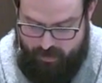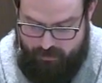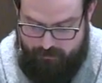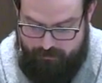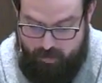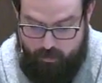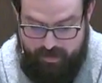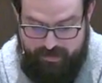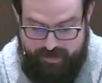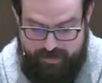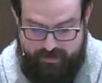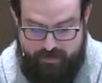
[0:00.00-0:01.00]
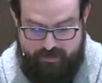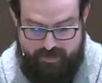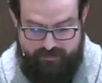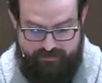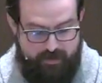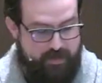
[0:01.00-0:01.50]
But one day it starts to
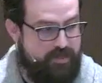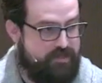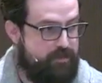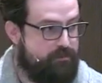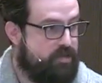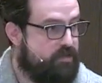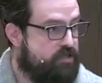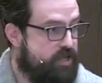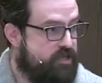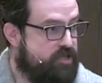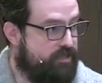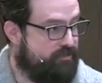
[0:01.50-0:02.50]
feel like something is changing.